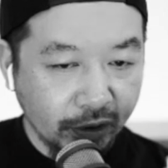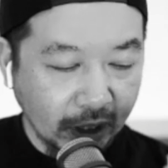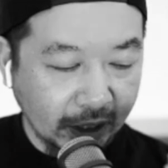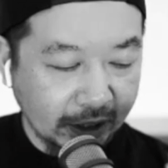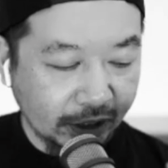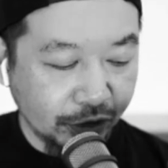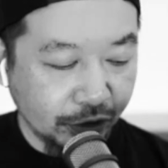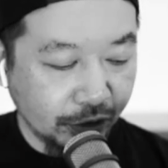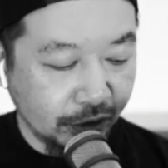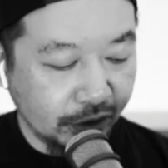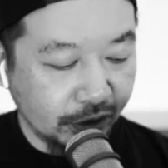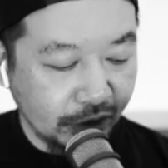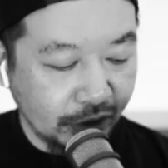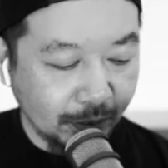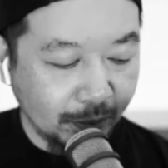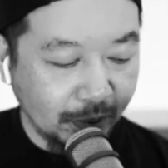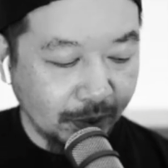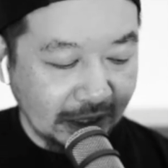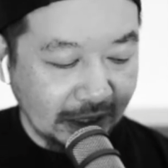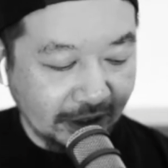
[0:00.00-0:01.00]
Like, do you
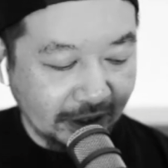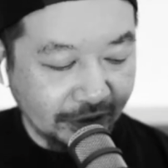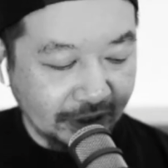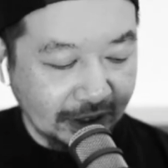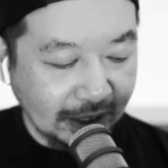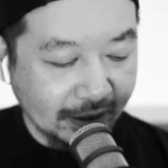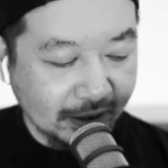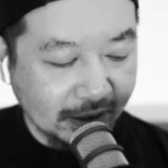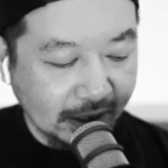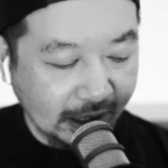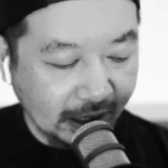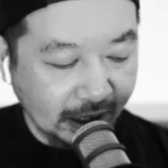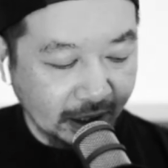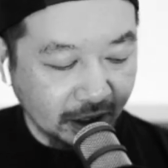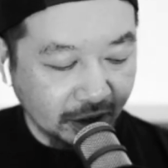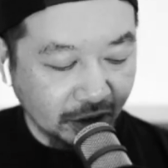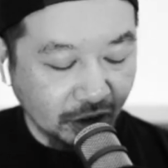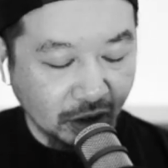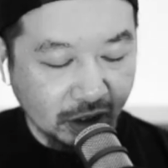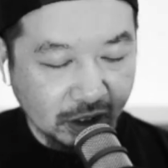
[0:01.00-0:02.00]
believe in that saying,
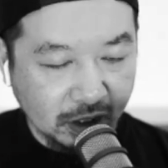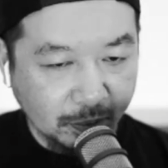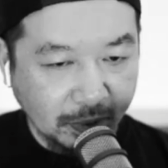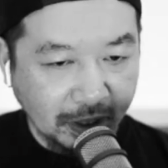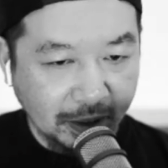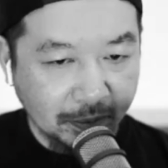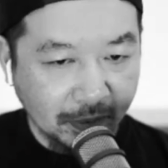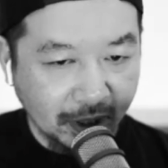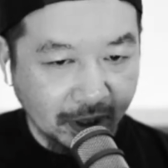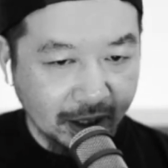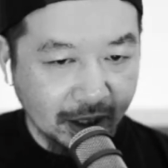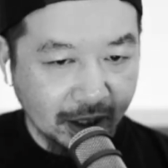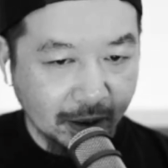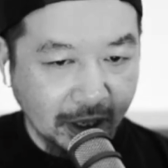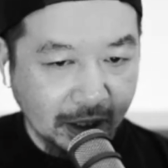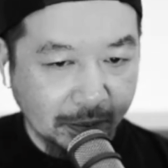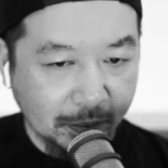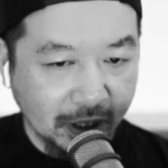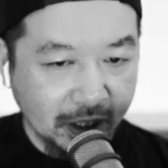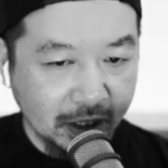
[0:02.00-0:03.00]
you gotta spend money to
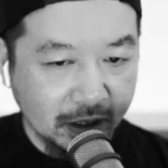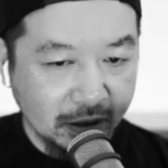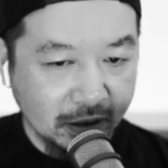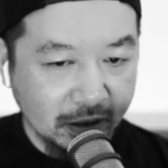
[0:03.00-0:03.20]
make money?